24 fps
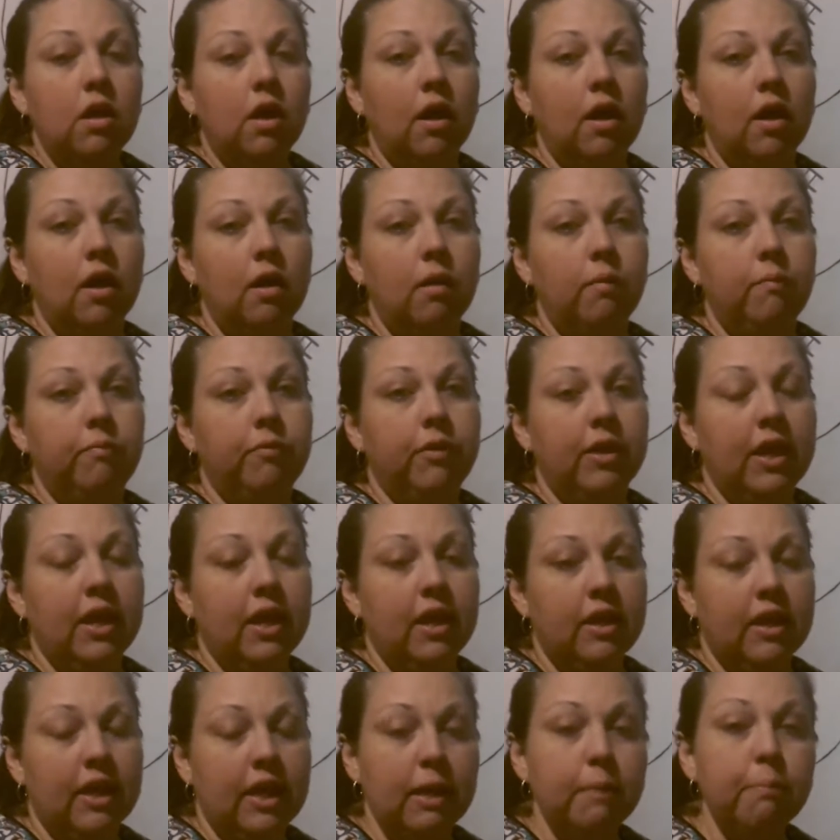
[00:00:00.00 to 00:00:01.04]

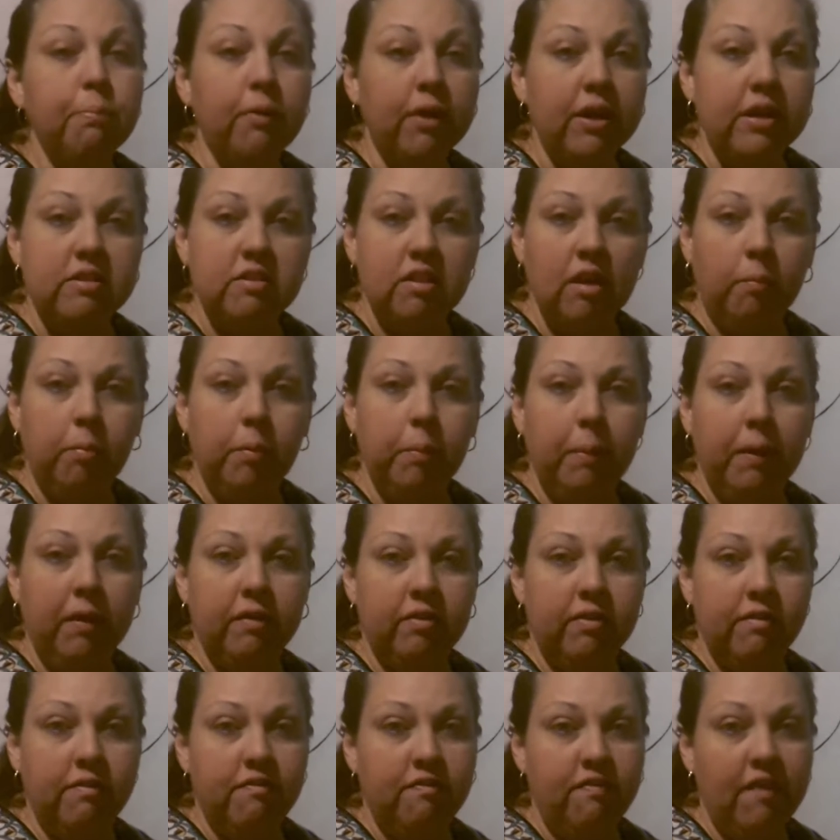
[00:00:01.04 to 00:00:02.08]
And he brings up
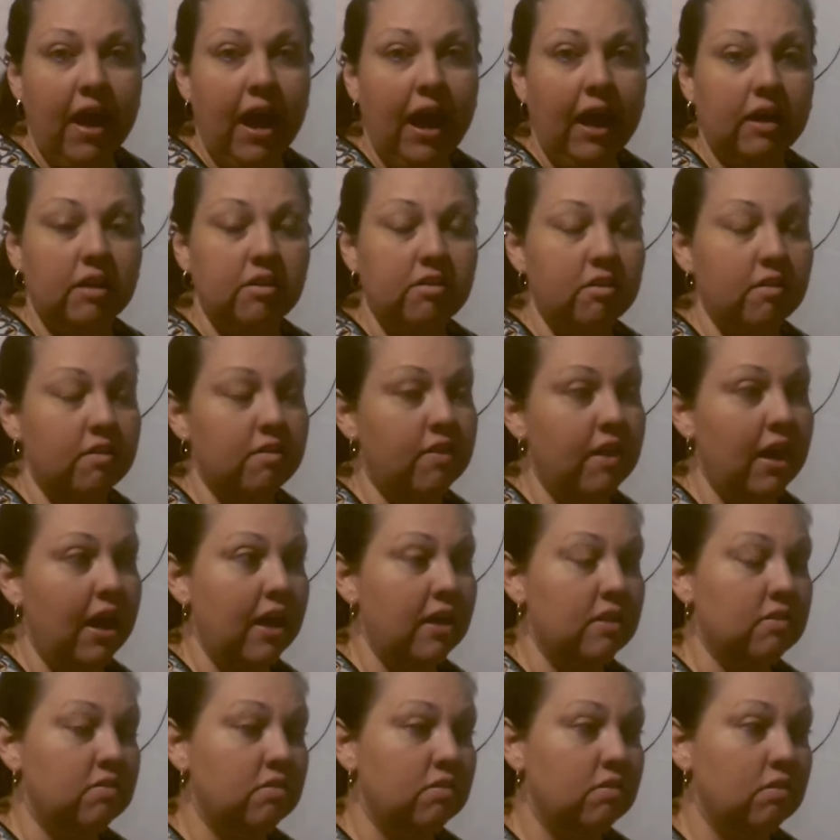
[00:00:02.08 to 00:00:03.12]
about the fact
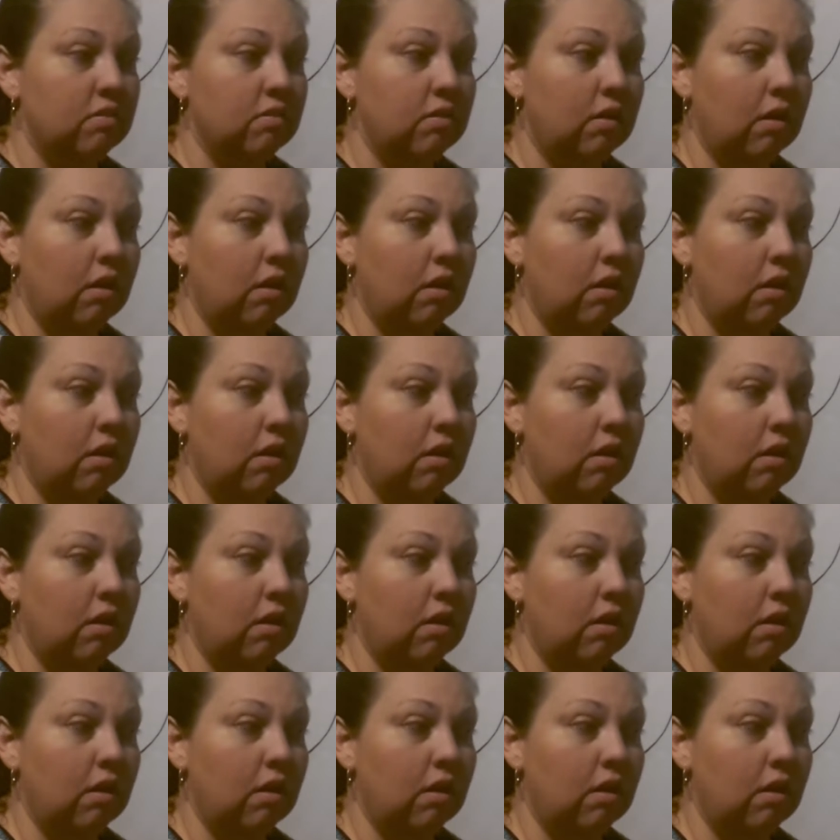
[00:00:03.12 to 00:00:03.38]
that,